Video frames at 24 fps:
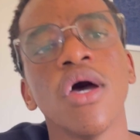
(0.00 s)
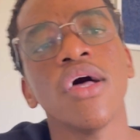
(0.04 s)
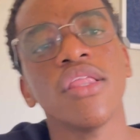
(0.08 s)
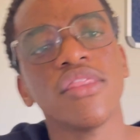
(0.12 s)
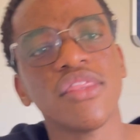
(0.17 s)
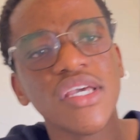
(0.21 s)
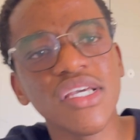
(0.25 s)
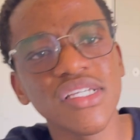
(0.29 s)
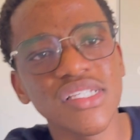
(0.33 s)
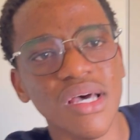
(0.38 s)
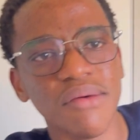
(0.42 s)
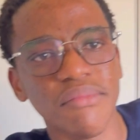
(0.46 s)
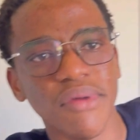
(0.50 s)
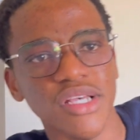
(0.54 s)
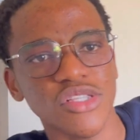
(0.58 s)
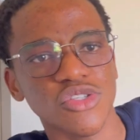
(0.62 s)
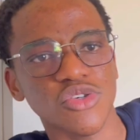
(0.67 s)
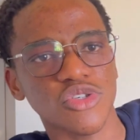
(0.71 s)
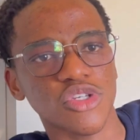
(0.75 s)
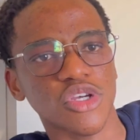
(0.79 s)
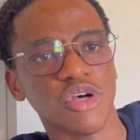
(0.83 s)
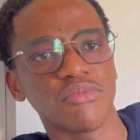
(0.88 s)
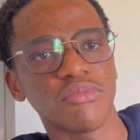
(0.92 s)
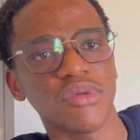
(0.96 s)
These are my
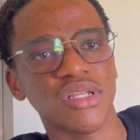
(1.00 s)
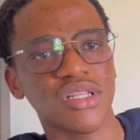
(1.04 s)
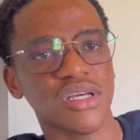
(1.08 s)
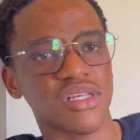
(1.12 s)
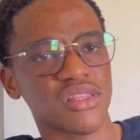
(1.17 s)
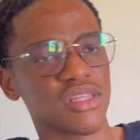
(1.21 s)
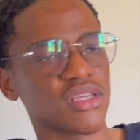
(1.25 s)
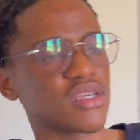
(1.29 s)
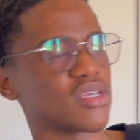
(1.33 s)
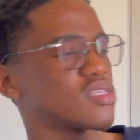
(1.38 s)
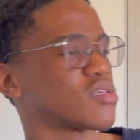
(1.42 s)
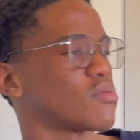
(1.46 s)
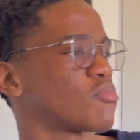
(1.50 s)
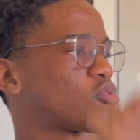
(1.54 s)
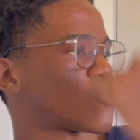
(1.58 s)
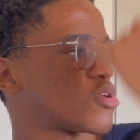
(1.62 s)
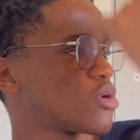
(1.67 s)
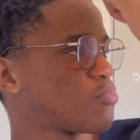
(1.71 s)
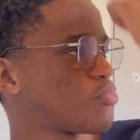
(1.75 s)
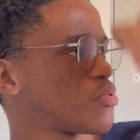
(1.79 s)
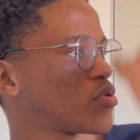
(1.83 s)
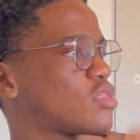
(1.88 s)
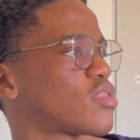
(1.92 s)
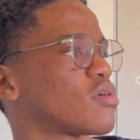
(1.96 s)
social media thingies. I'm gonna
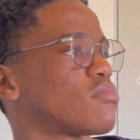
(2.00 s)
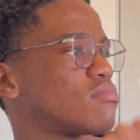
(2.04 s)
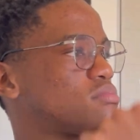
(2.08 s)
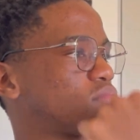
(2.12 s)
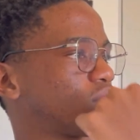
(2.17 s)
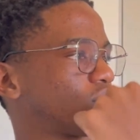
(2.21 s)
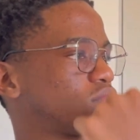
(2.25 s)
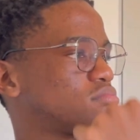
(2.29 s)
put them